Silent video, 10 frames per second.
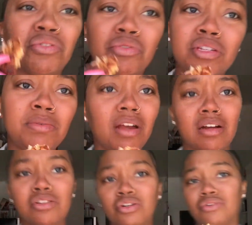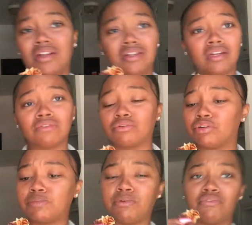crispy, like I told you, I love
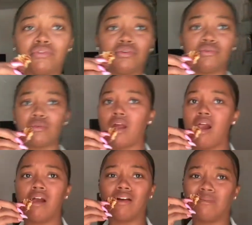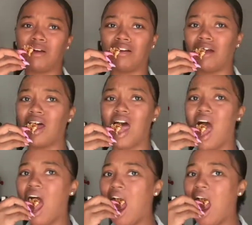crispy food. Oh my God.